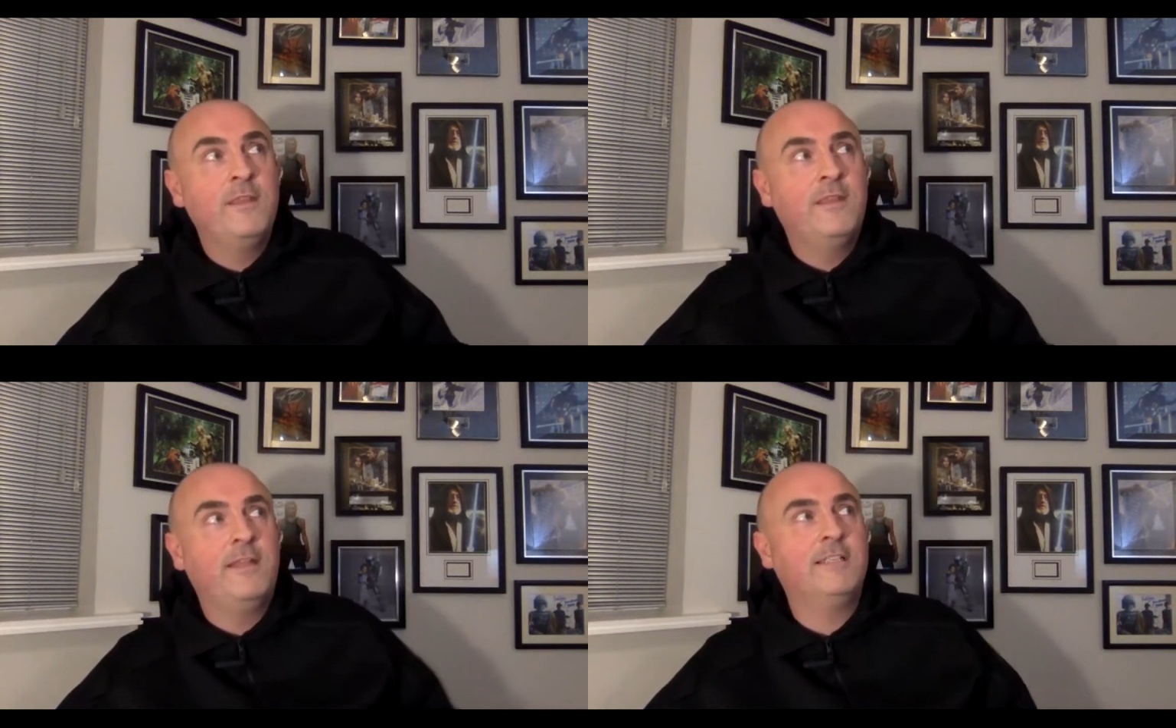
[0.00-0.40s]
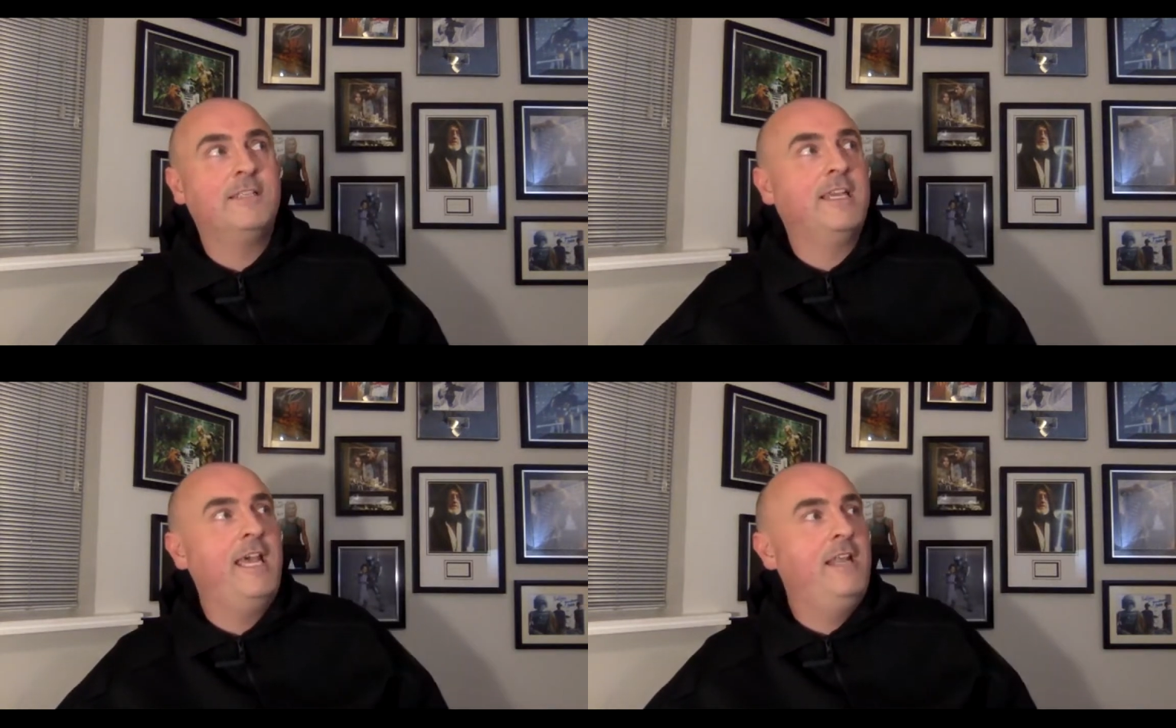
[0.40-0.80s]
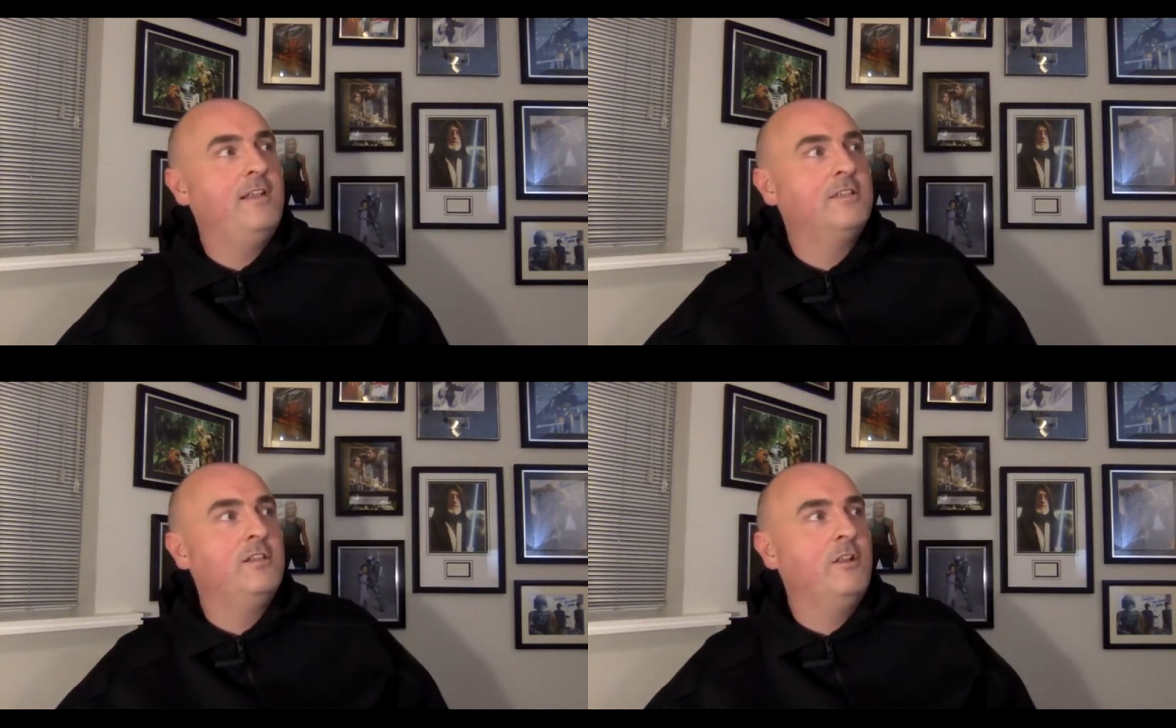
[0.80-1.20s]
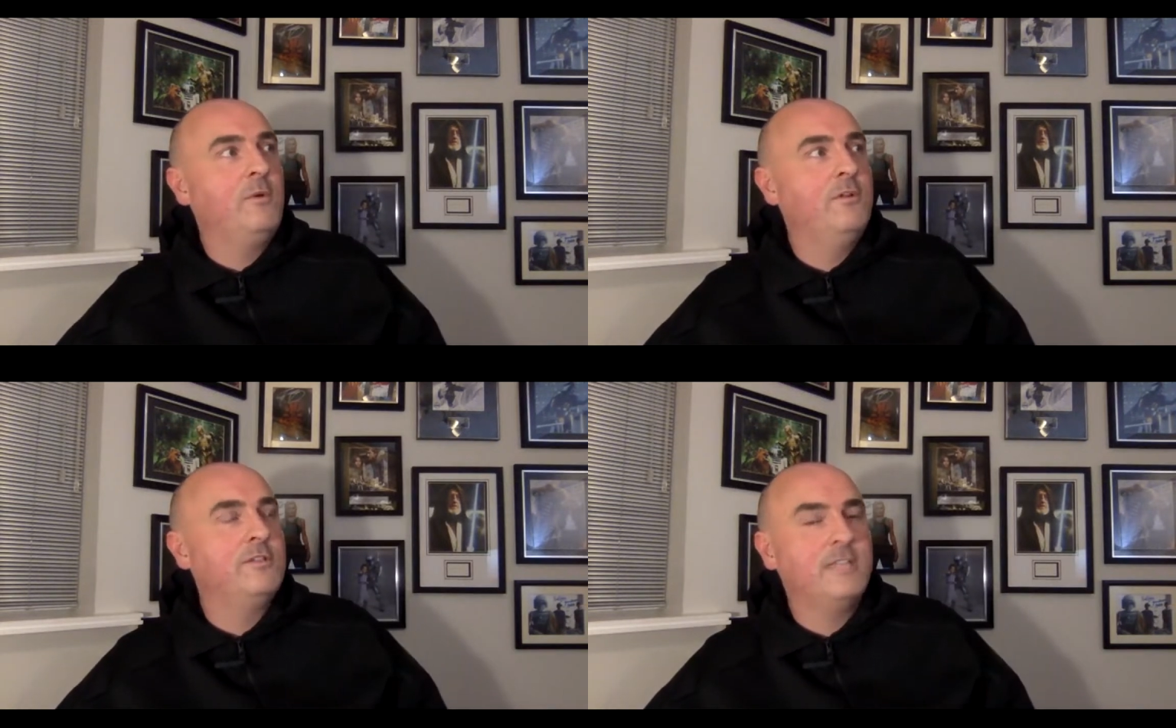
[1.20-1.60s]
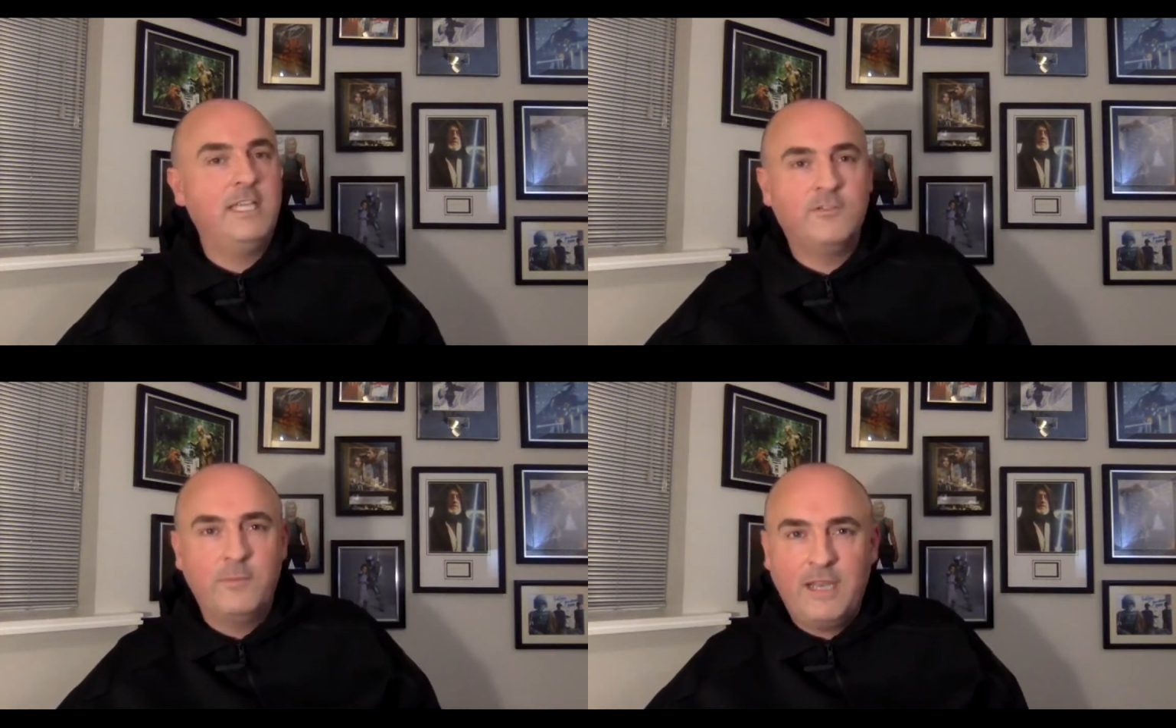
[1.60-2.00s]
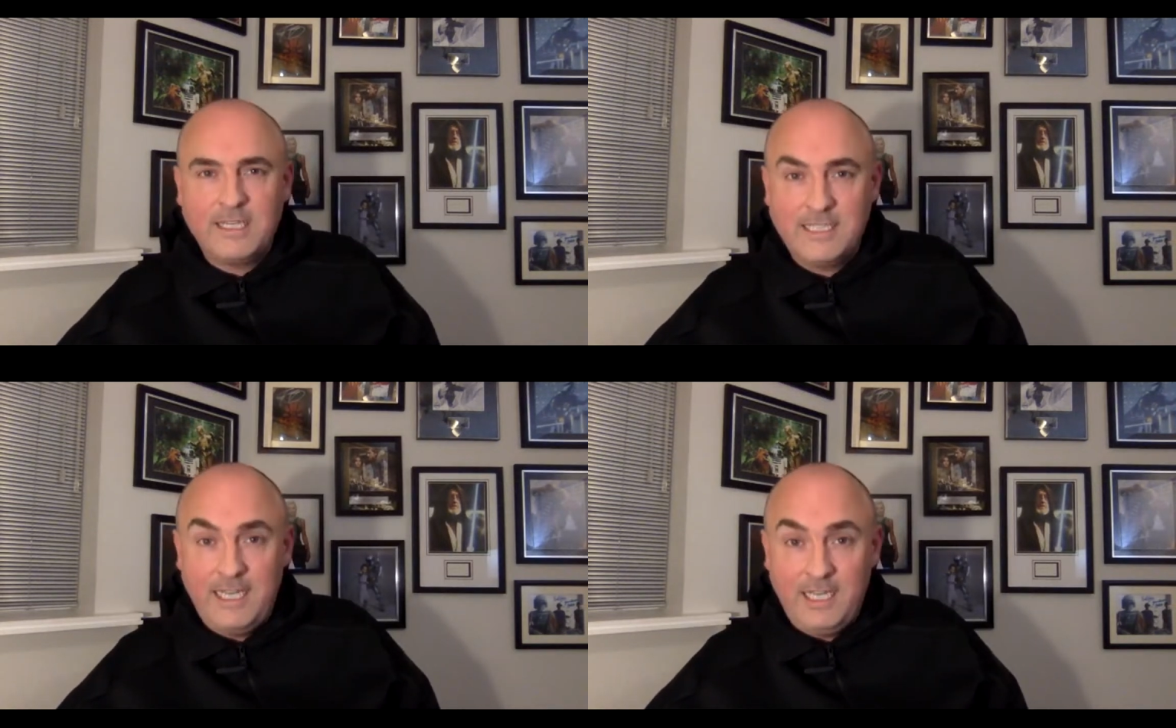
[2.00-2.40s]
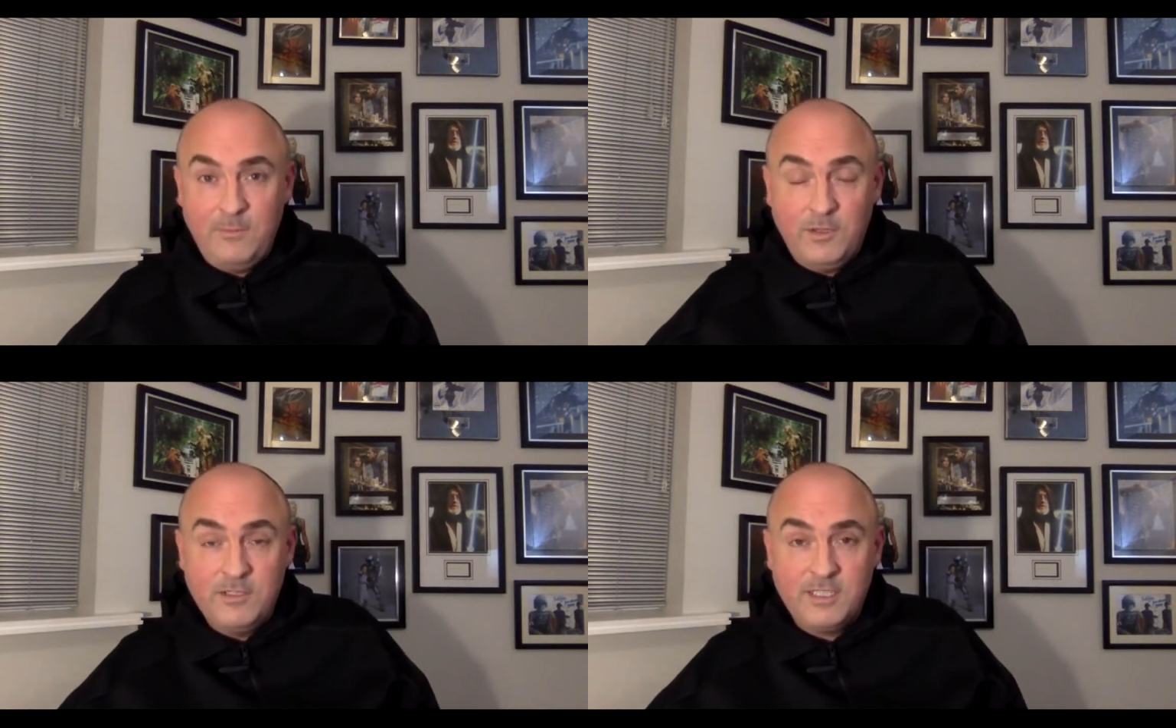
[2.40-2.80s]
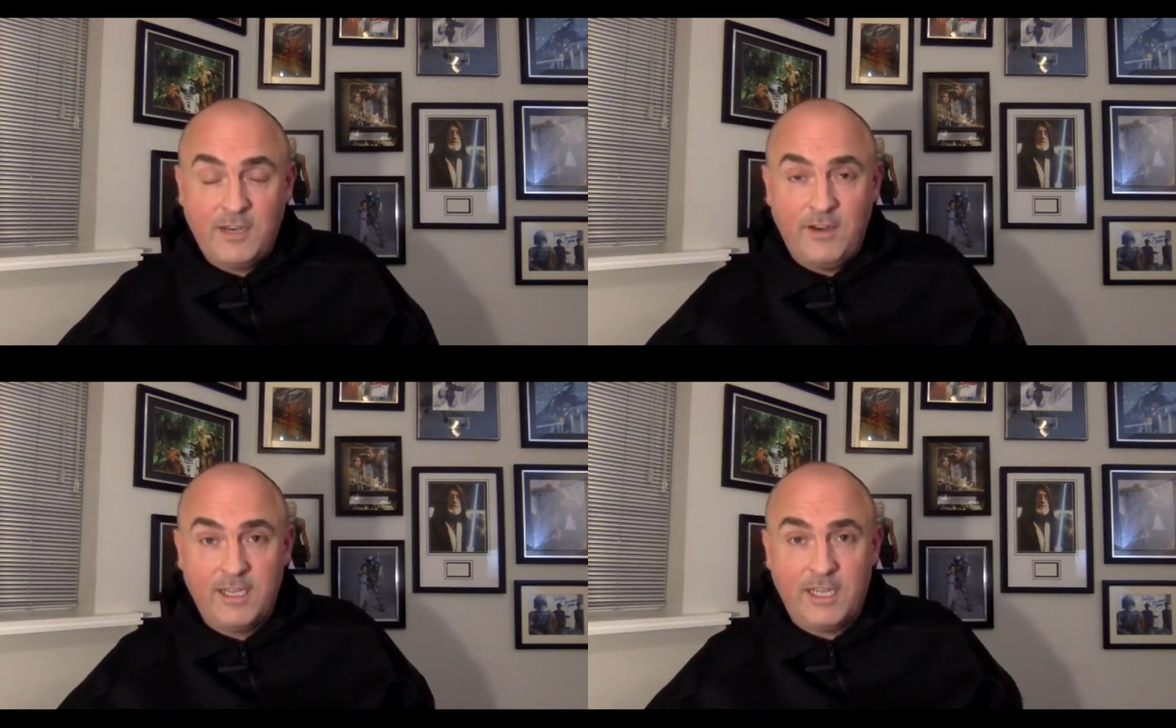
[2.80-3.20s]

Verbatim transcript: that's again, it's another one of those things from the last 18 months, Derek.